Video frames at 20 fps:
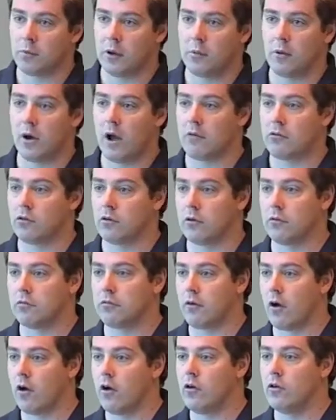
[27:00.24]
people have sort of
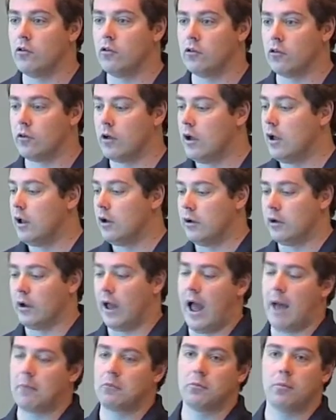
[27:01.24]
phones and little
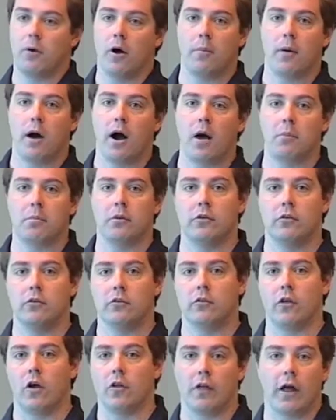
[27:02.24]
apps pop up,
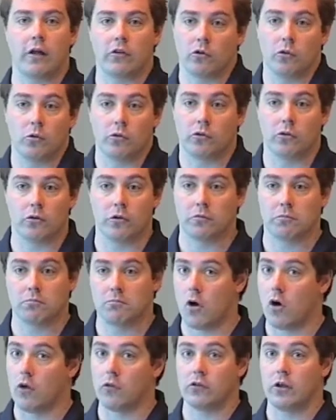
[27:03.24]
and th that's all sort of
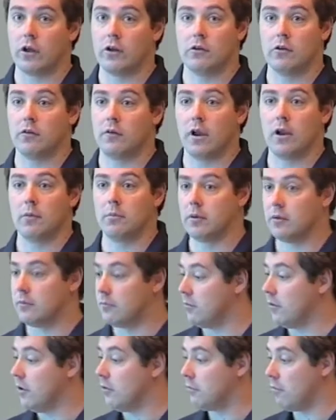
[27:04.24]
content development
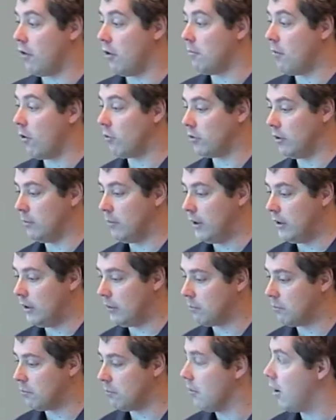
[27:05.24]
from multimedia
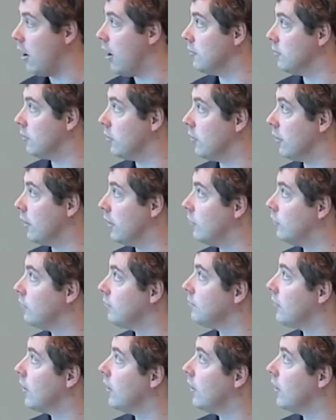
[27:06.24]
um, degrees.